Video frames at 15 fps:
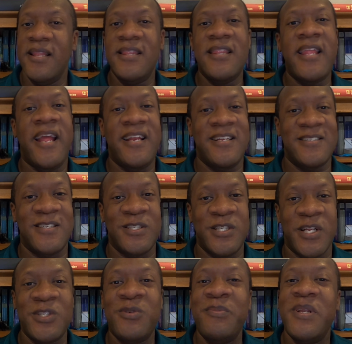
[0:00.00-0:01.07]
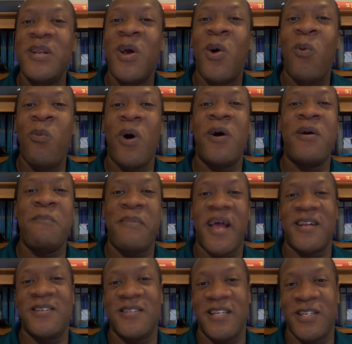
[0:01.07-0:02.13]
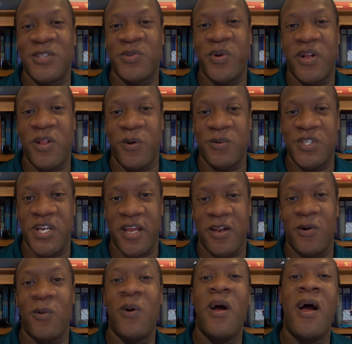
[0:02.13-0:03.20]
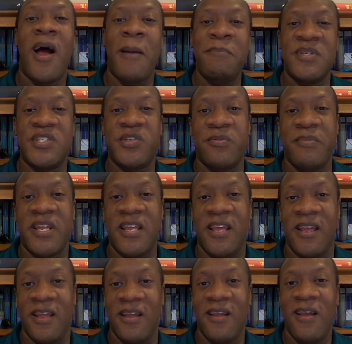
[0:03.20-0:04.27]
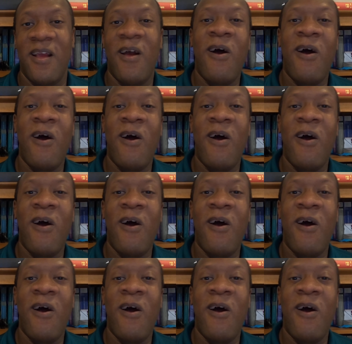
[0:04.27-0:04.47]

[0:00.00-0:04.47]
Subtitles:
Ladies and gentlemen, welcome back to the History Cloak channel. I'm Mr. McGee.